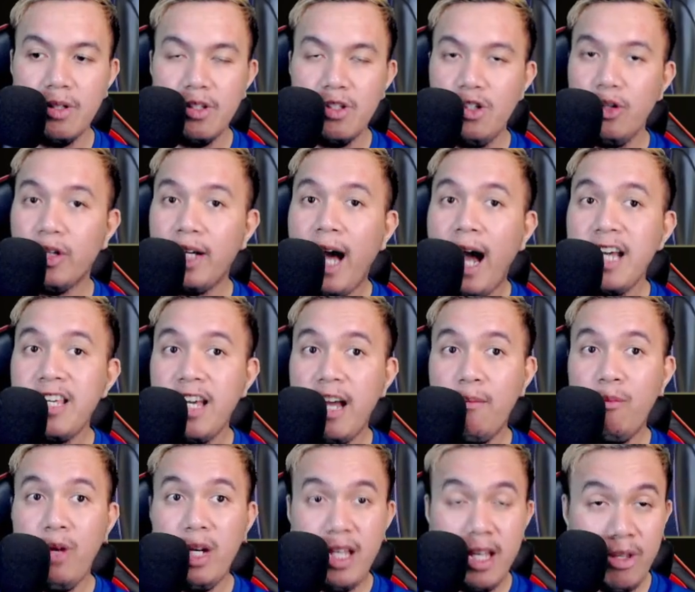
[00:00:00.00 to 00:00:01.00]
So guys,
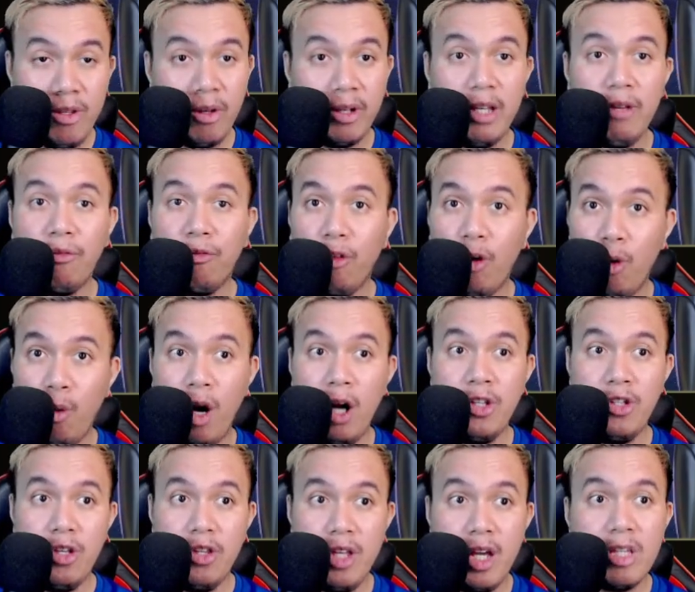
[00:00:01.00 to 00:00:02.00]
I'm really looking forward
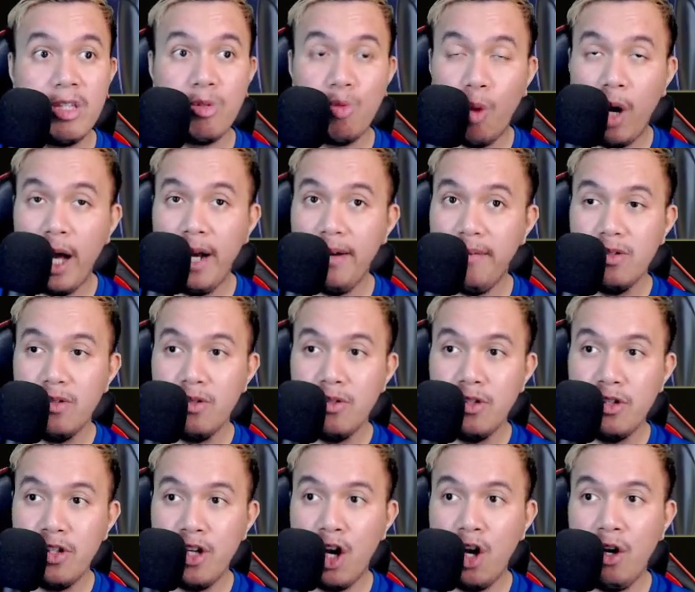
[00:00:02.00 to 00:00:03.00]
to this one.
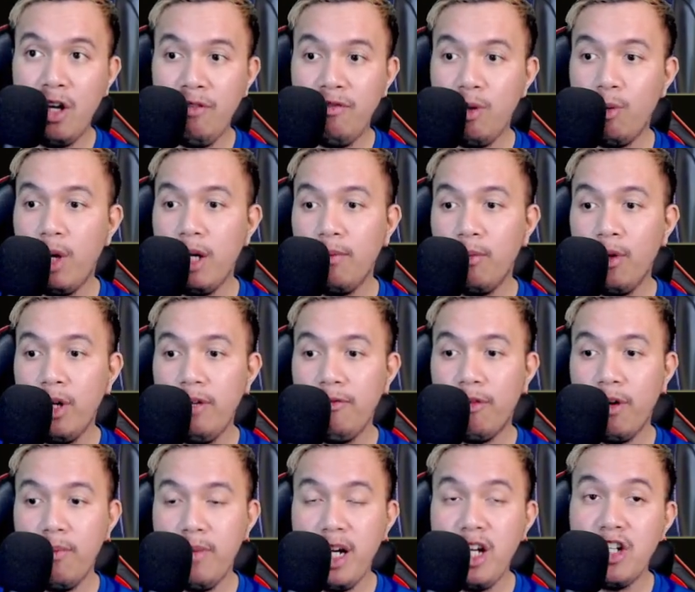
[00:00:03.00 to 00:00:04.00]
So if you want more
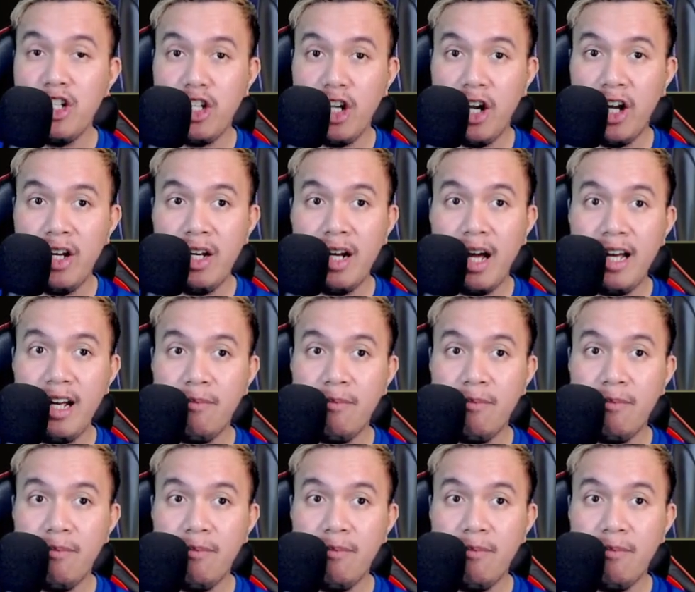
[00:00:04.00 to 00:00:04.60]
information, I have